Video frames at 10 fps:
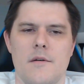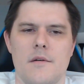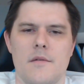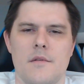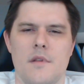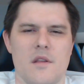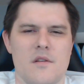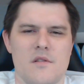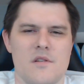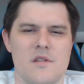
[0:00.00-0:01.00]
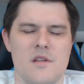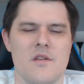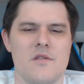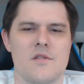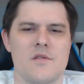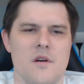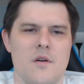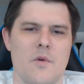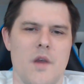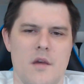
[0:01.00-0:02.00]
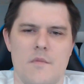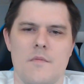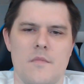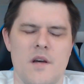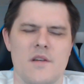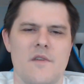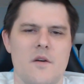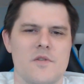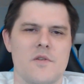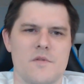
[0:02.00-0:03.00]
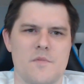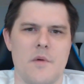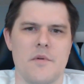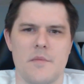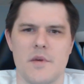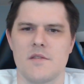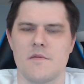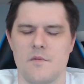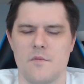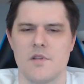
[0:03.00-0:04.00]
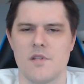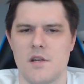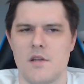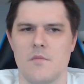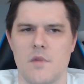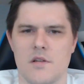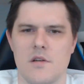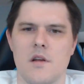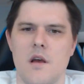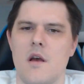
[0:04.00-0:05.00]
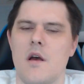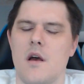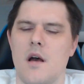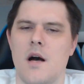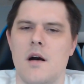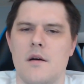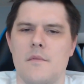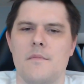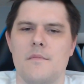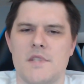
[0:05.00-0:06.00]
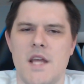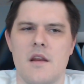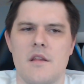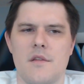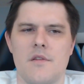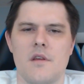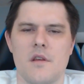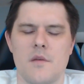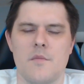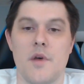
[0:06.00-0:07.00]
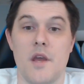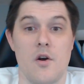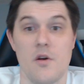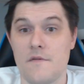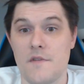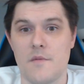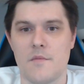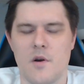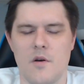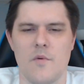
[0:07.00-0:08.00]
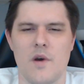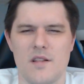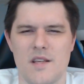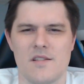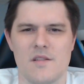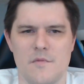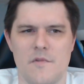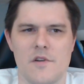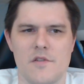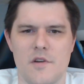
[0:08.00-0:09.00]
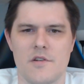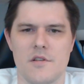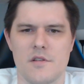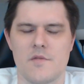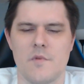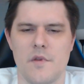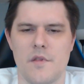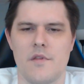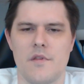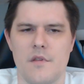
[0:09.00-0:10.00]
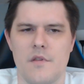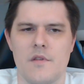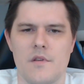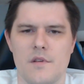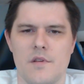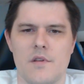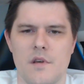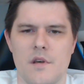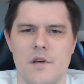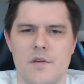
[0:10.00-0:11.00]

the others are okay. Devourer's Host is probably the best of the ones I didn't mention. Tanith can play in all of them. Call of the Wild has some frustrations with a